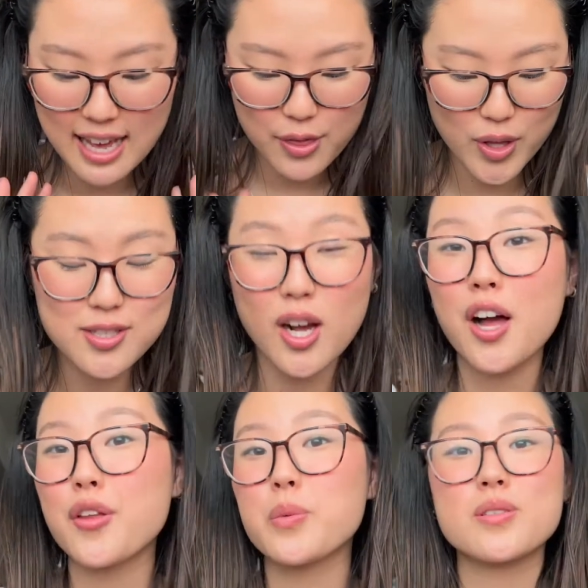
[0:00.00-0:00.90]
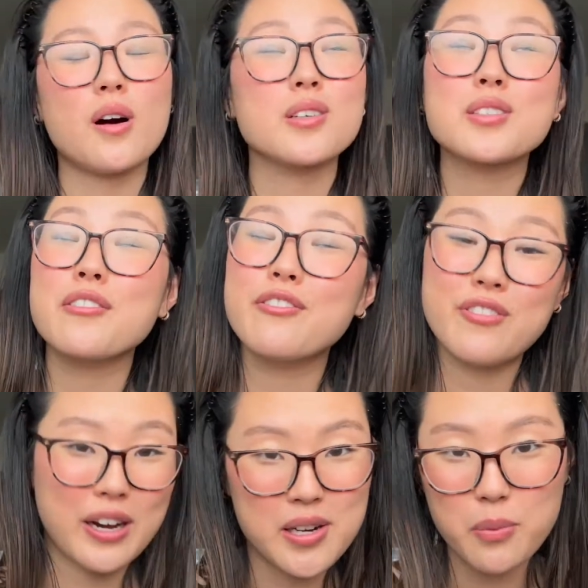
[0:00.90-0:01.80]
This author was also
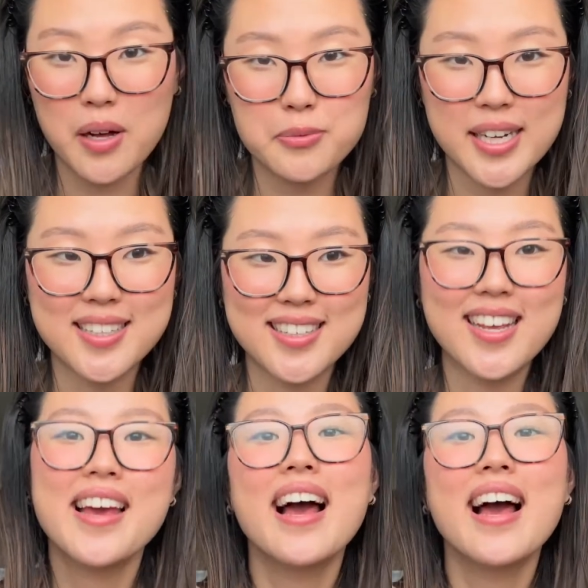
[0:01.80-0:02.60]
very well written,